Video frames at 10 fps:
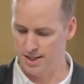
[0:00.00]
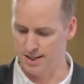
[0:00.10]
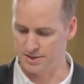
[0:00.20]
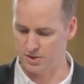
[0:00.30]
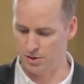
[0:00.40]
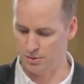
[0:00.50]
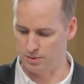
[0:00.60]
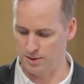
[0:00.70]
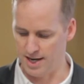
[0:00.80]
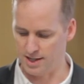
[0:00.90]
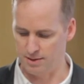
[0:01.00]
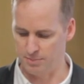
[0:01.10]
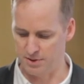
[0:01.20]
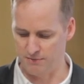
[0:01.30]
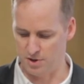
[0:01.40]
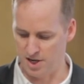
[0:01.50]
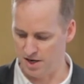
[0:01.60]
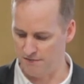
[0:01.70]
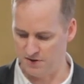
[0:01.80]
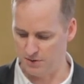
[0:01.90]
And so, like a believer in
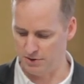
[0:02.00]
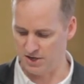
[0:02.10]
any field,